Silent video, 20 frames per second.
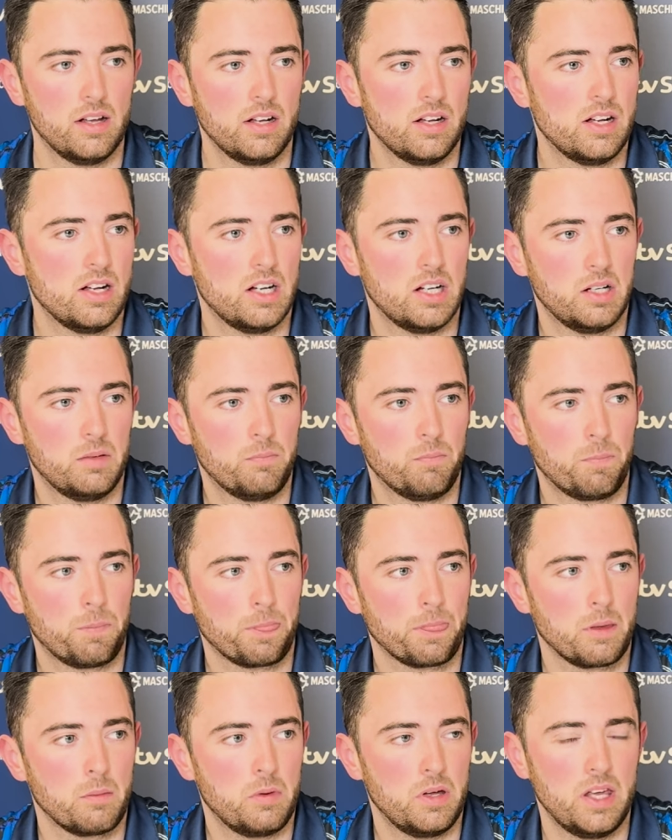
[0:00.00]

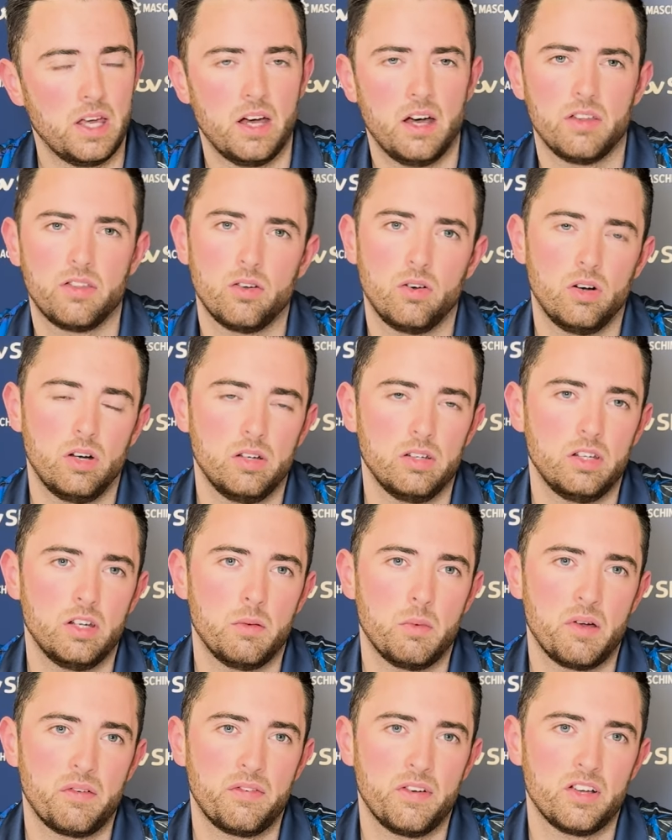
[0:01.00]
I thought, you know,
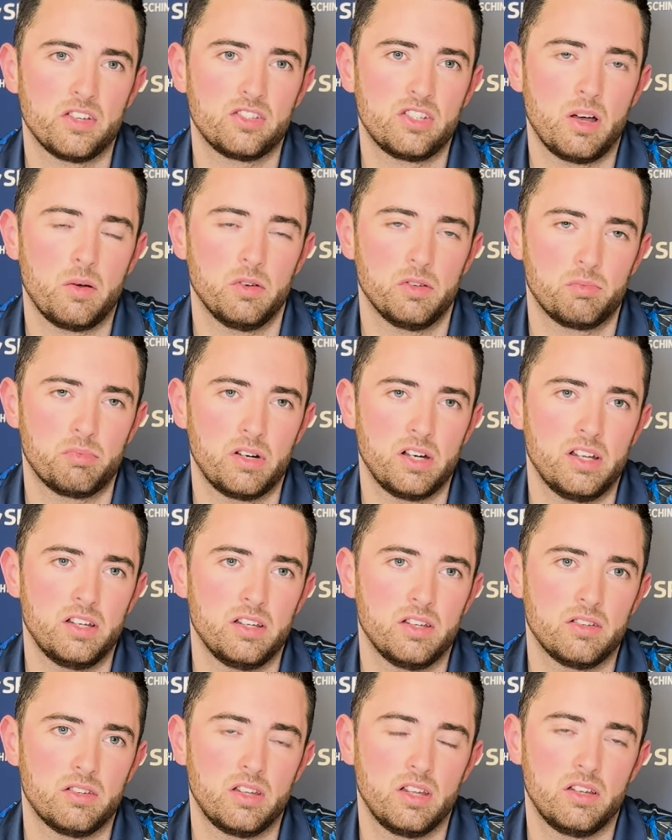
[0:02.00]
my first dart was
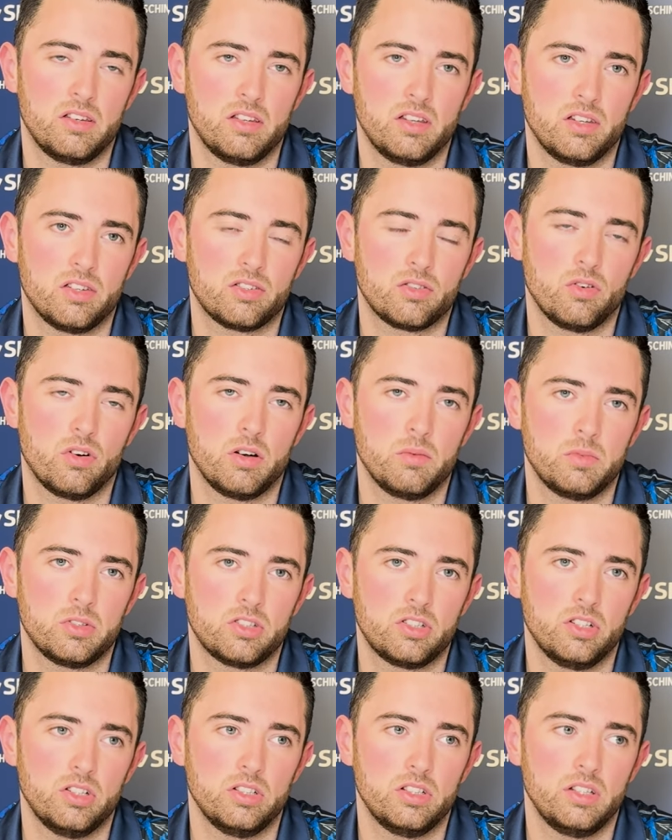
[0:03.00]
brilliant, the scoring was
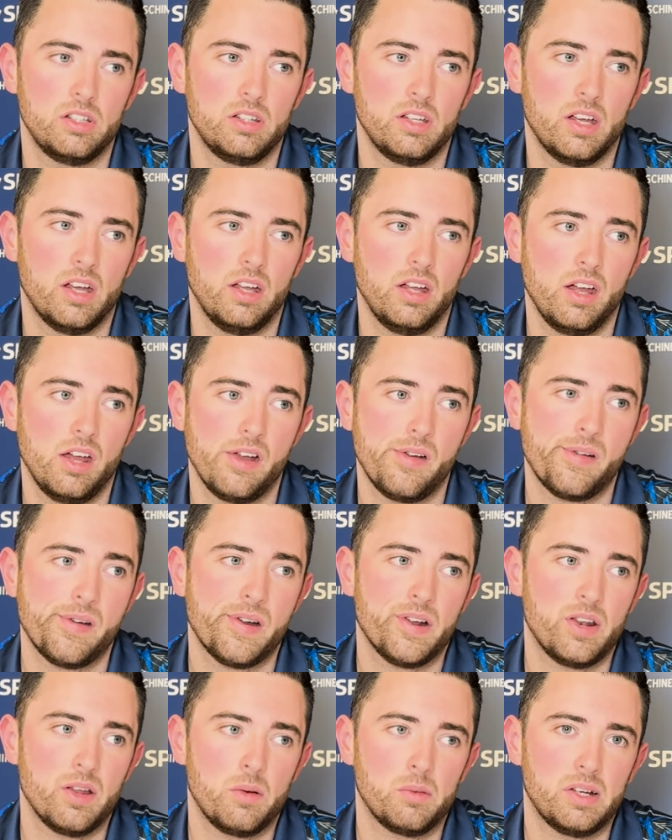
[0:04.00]
good, and
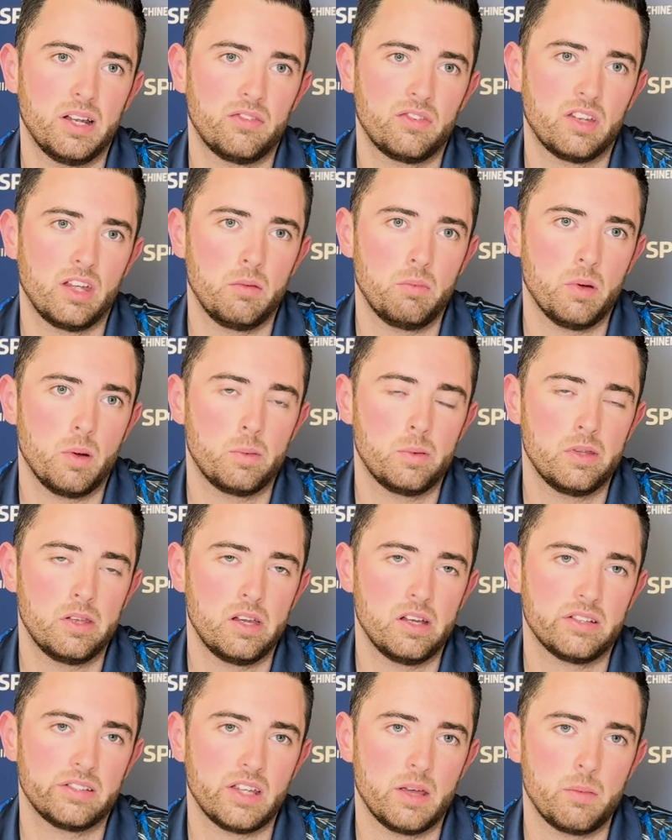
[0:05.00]
you know, I'm going to have to keep it up in the
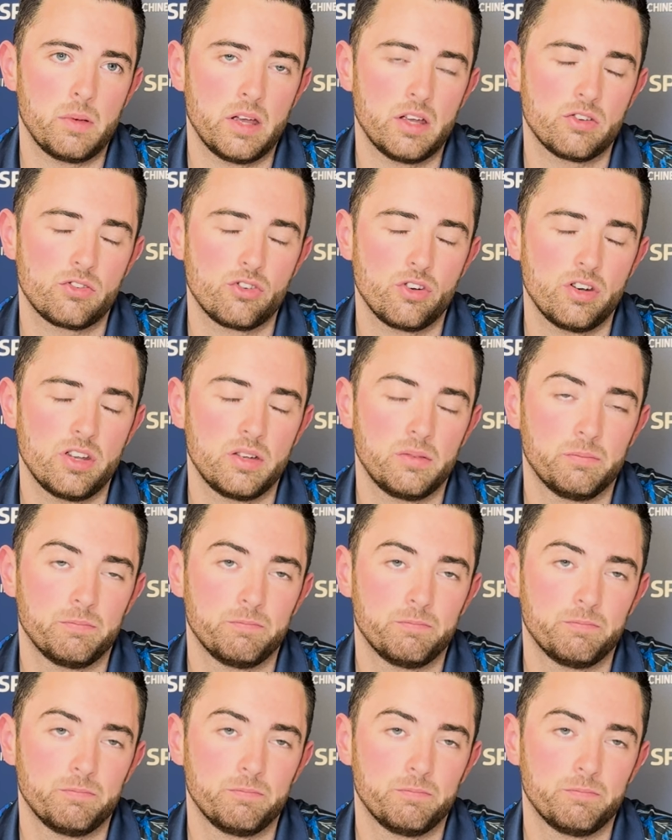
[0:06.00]
next game against Johnny.